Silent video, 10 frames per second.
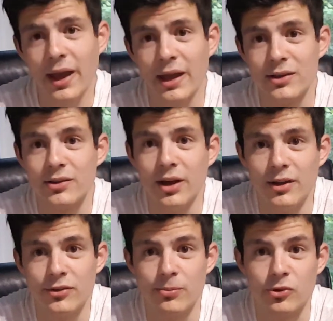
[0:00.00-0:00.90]
and
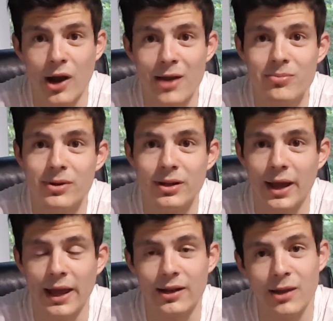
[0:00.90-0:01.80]
subscribe
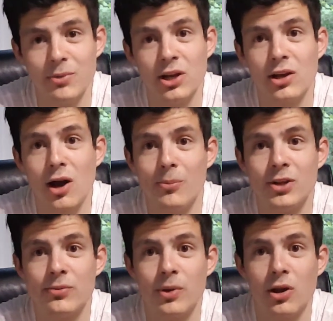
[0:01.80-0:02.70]
and let me in the
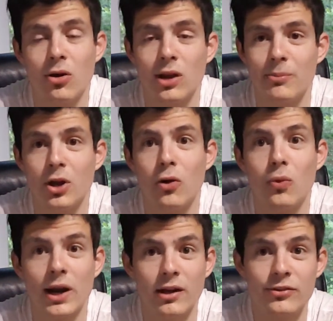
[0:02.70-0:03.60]
comments below let me know
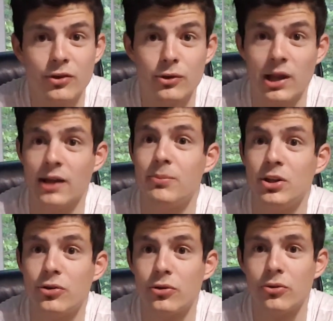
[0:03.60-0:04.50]
what else you'd like me
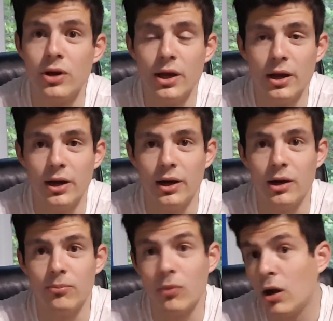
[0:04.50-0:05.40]
to
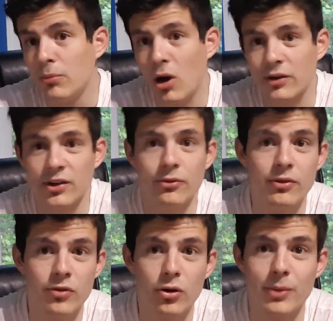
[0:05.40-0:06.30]
um, unbox and
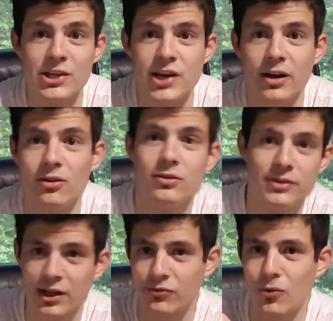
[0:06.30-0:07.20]
review on my channel.
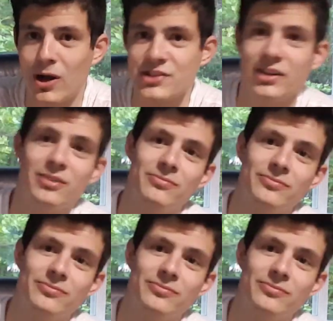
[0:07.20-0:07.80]
Thanks for watching.